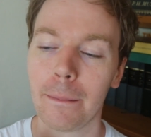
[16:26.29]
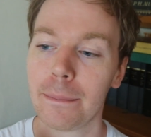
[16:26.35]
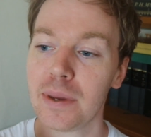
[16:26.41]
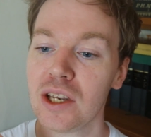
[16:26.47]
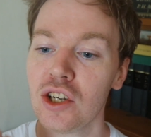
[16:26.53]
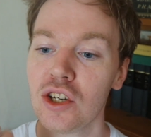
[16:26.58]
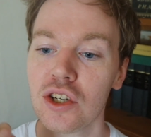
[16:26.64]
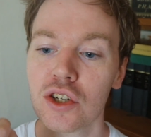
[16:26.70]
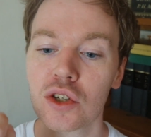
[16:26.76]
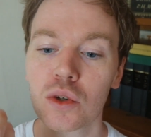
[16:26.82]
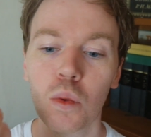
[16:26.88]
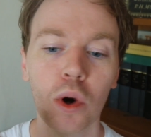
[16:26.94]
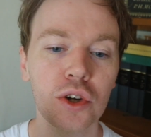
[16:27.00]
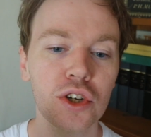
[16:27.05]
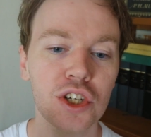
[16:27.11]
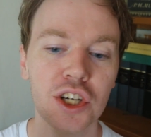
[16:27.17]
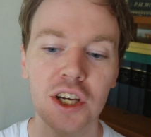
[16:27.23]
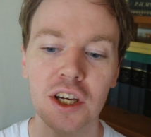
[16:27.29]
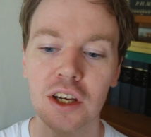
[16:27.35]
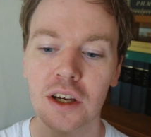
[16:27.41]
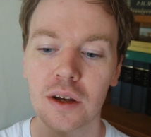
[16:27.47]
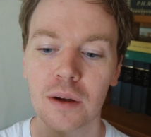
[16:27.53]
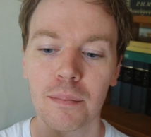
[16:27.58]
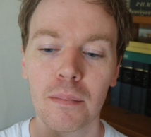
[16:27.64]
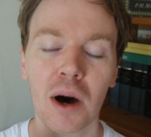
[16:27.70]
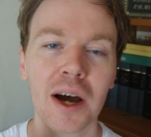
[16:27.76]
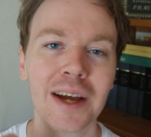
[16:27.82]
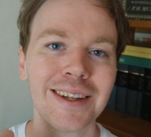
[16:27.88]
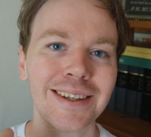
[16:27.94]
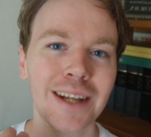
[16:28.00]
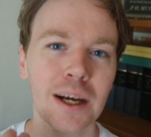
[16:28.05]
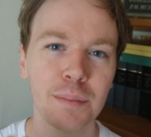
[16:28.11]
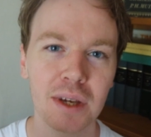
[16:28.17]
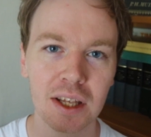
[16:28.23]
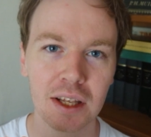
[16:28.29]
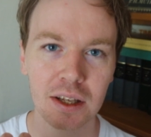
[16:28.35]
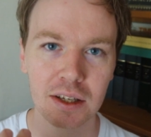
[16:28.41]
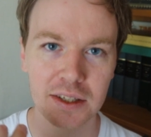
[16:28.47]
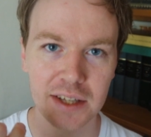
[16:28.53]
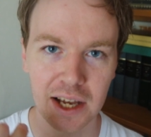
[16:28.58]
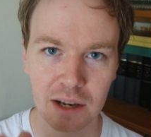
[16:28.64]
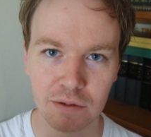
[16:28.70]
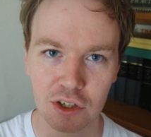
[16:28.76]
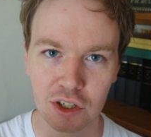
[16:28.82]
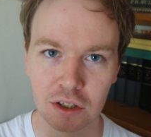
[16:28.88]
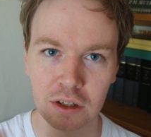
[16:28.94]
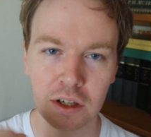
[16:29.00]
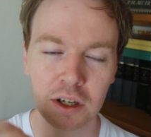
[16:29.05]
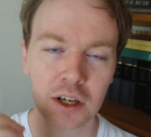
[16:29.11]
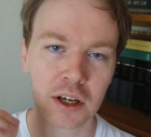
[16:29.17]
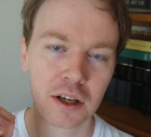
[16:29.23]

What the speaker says: binge-watching, mind-numbing television.